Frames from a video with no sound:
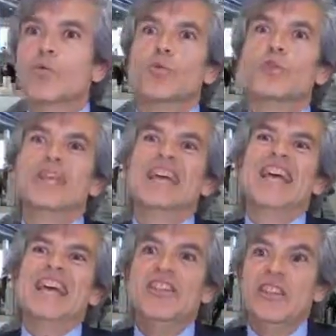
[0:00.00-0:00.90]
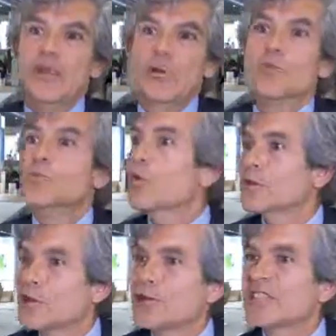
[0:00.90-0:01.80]
or what they are eating, on
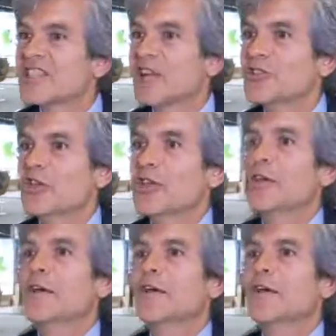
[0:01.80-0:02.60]
what they are touching,